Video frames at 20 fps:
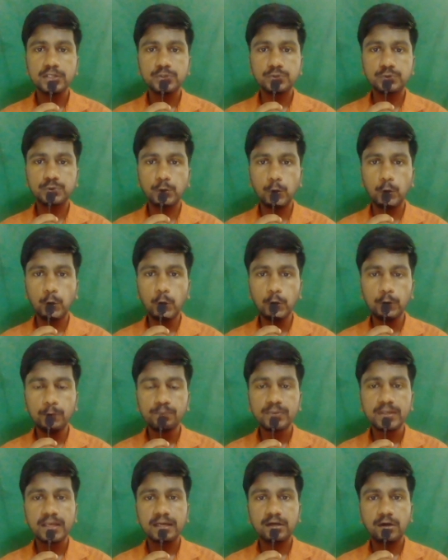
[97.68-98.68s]

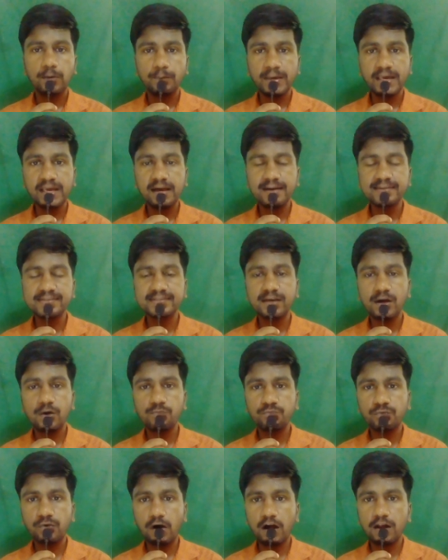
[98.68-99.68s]
So because
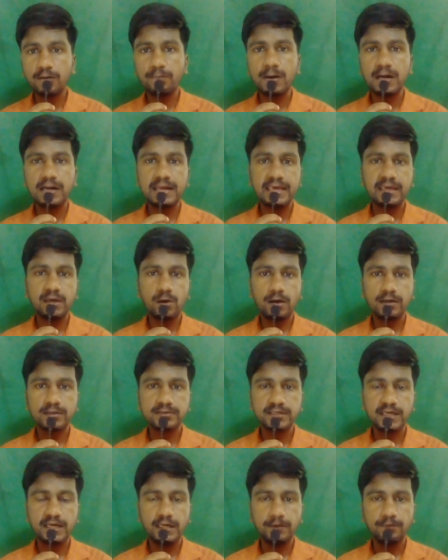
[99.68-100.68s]
of carbon
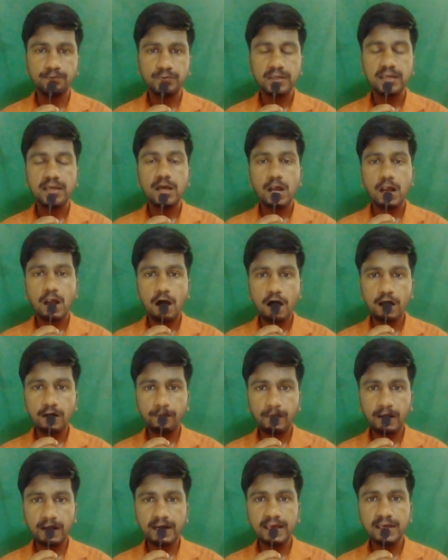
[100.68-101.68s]
dioxide.
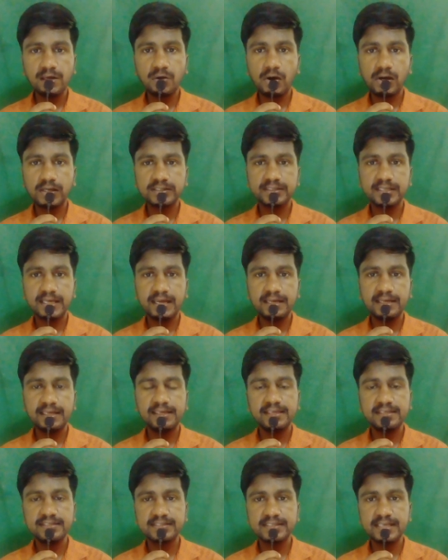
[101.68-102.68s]
Carbon dioxide
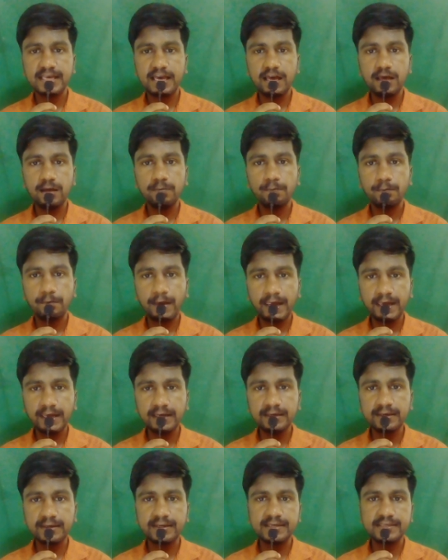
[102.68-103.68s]
is a
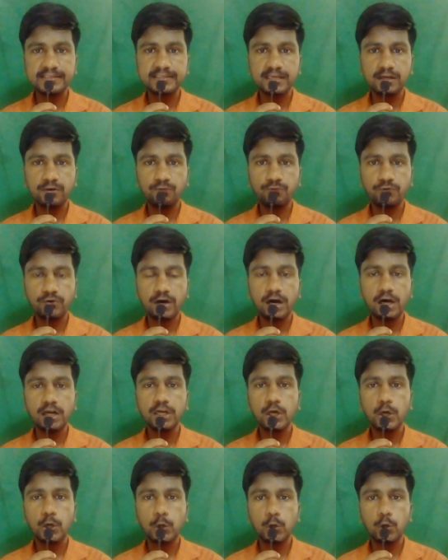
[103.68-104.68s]
main reason
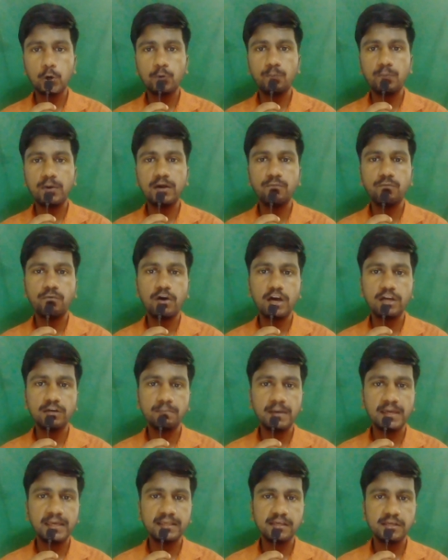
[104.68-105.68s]
for global
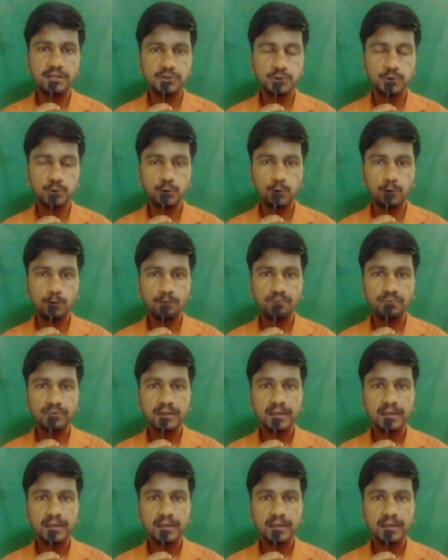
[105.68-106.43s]
warming issue.